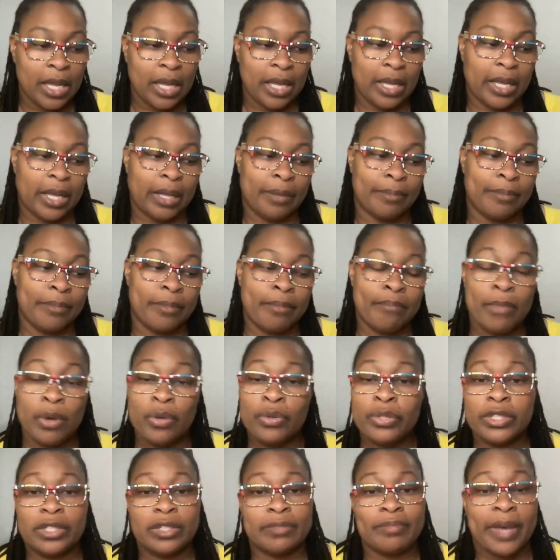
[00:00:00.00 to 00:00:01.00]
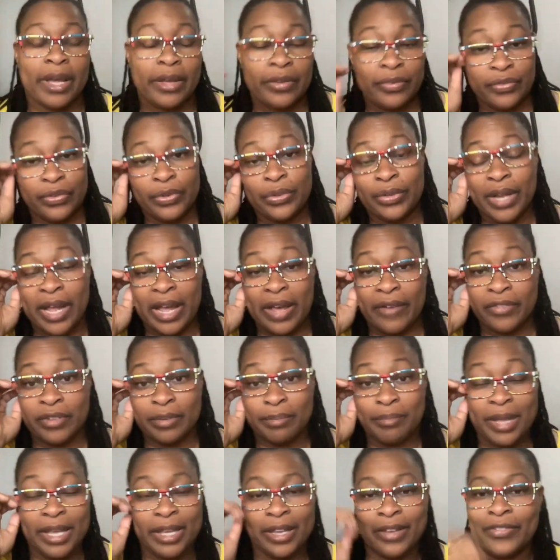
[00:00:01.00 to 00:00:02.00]
And most of my food I have to
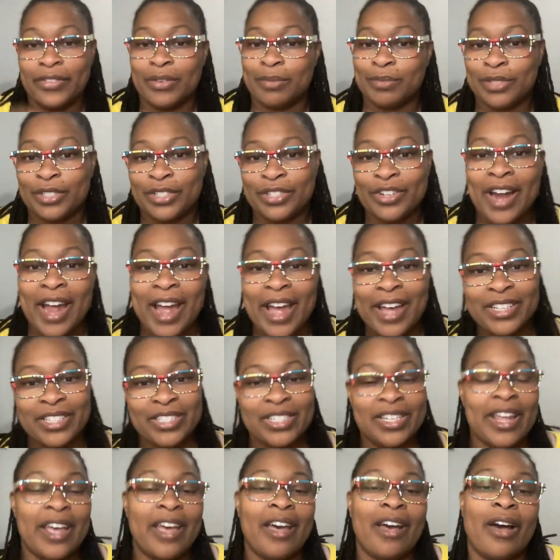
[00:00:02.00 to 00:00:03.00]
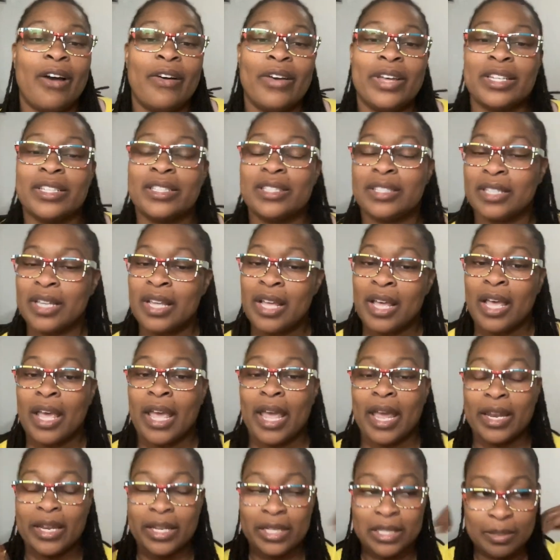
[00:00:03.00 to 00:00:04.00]
make it from scratch now. It's
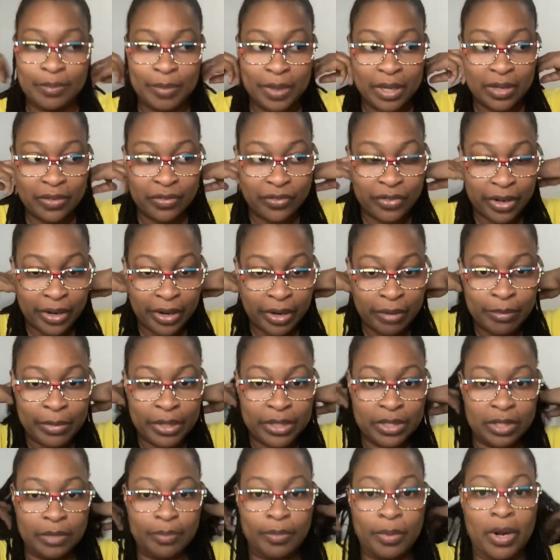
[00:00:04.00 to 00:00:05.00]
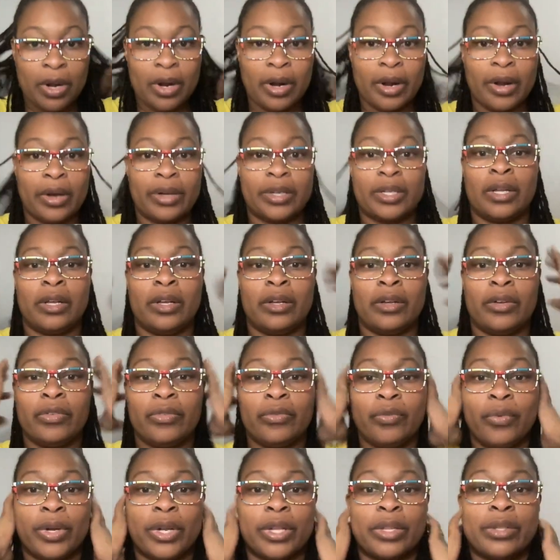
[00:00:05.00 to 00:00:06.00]
and it's been very much a part of
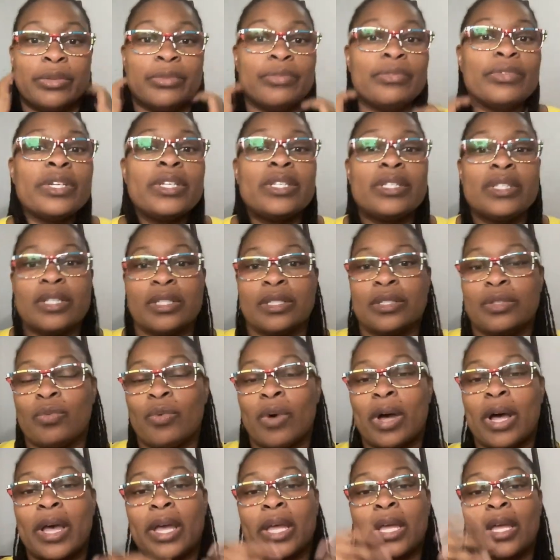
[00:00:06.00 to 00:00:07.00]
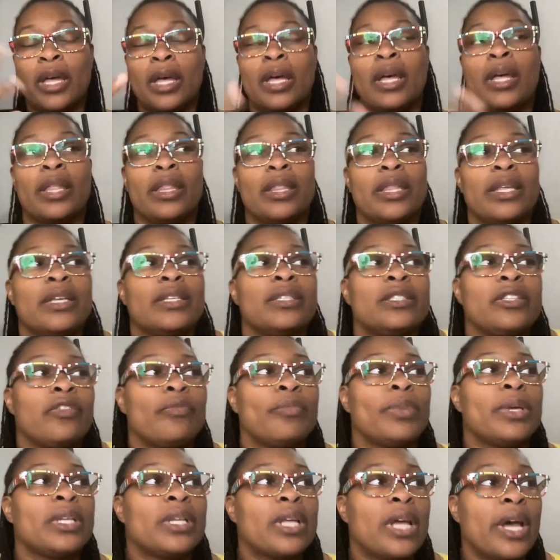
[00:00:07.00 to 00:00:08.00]
one of the reasons why things have
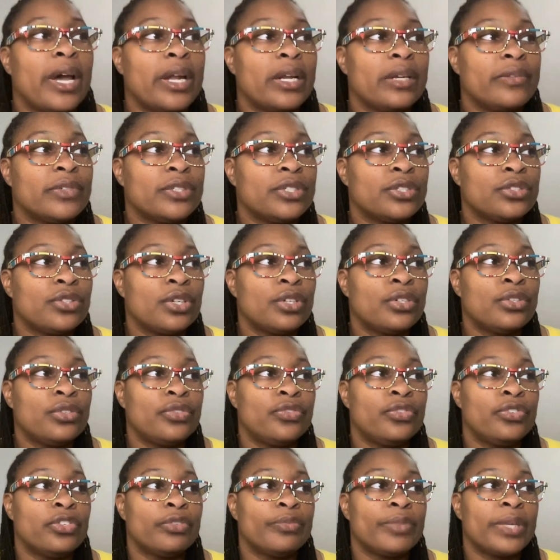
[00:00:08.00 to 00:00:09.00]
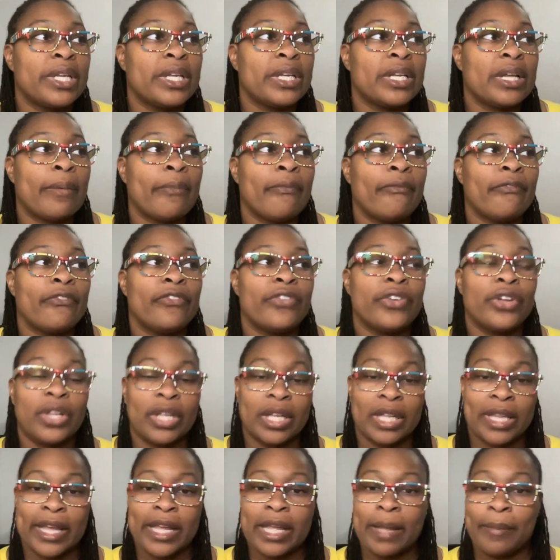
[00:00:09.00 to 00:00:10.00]
been kind of a struggle for me, and I'm
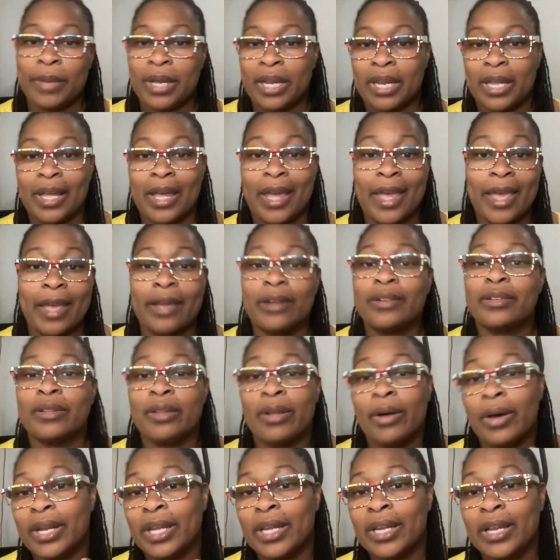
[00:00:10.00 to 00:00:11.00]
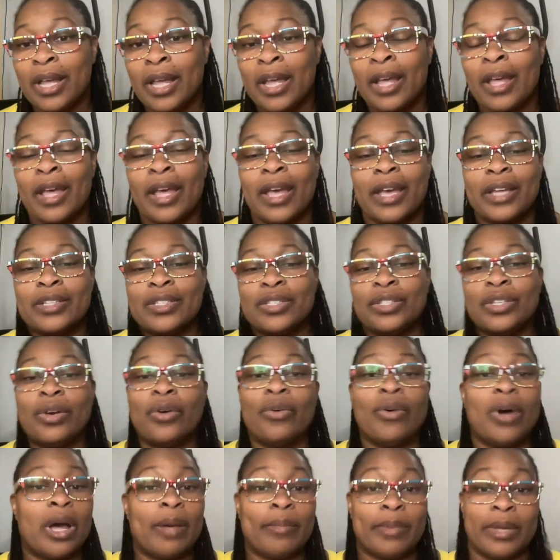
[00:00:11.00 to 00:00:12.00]
feeling like I'm getting a handle on it. And
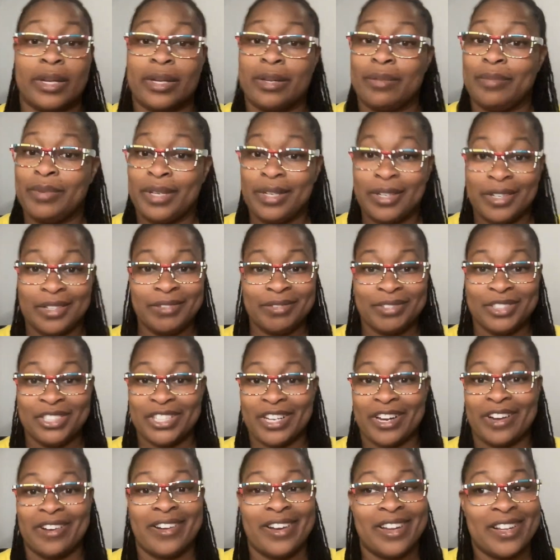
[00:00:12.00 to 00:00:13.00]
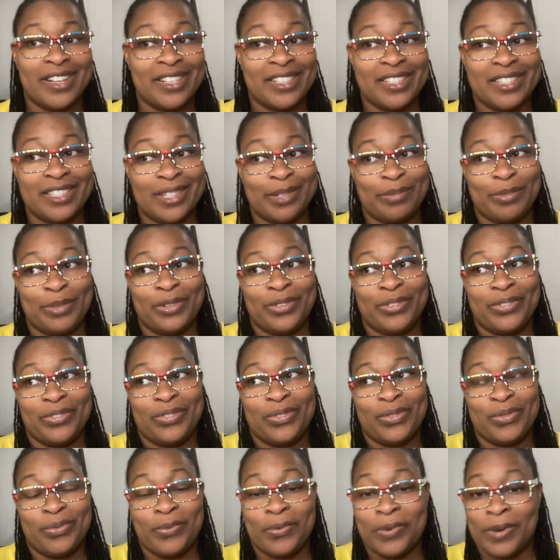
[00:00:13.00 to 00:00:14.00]
so I'm gonna be sharing some of
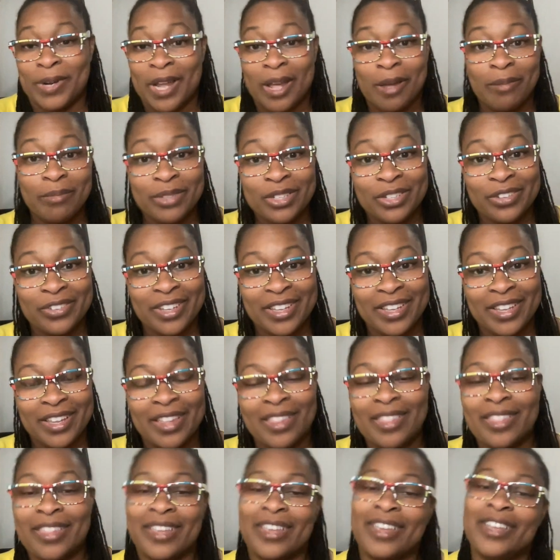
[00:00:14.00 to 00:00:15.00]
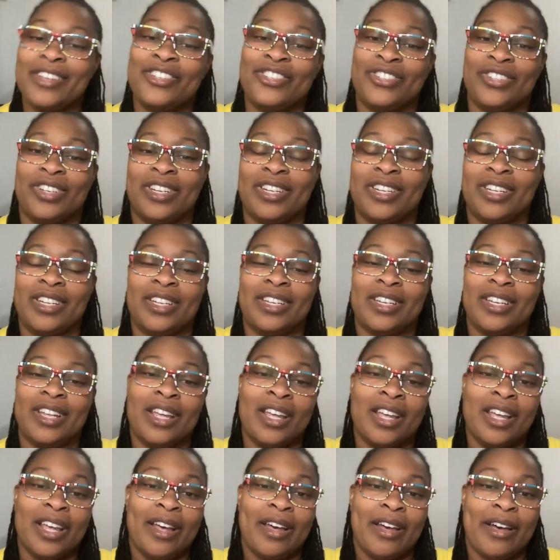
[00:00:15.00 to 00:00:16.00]
what I'm doing in the kitchen and
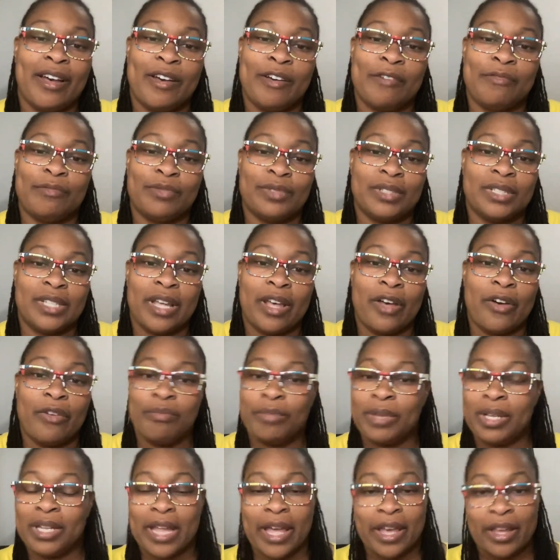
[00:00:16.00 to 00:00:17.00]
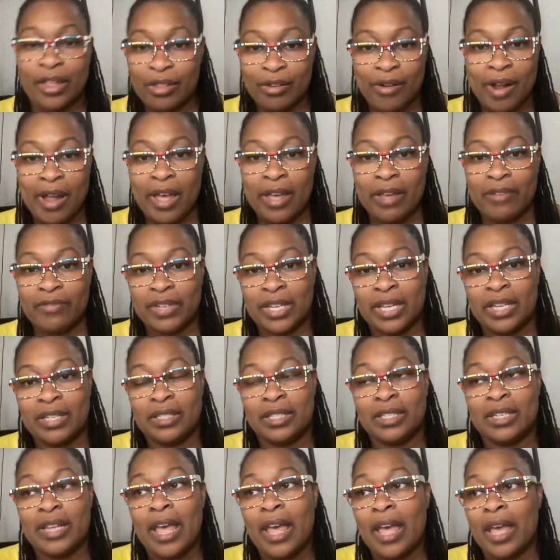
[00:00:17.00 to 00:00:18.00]
um, to help me like thrive day
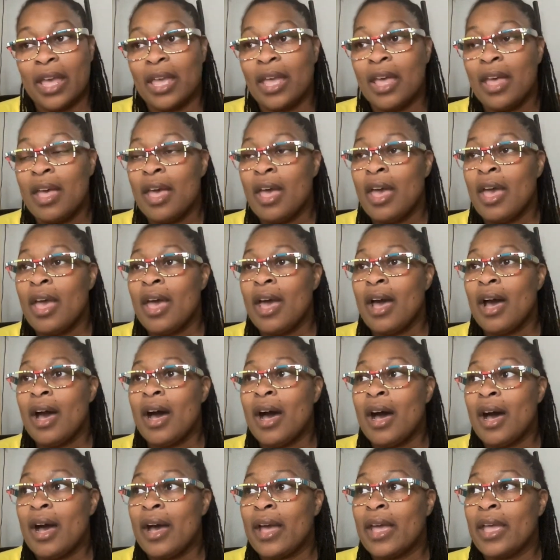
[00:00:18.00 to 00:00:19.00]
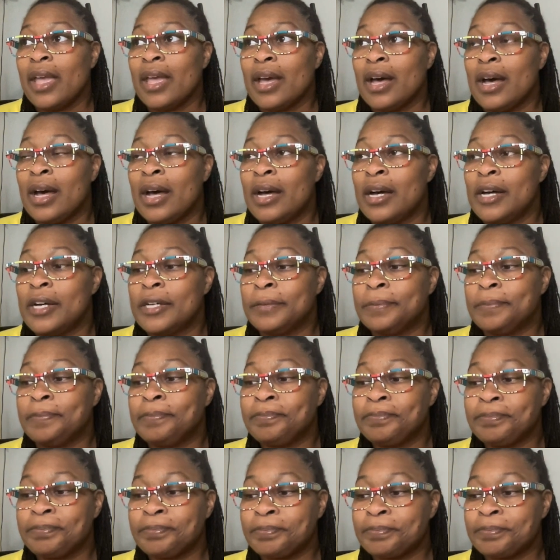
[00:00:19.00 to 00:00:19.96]
to day. I um.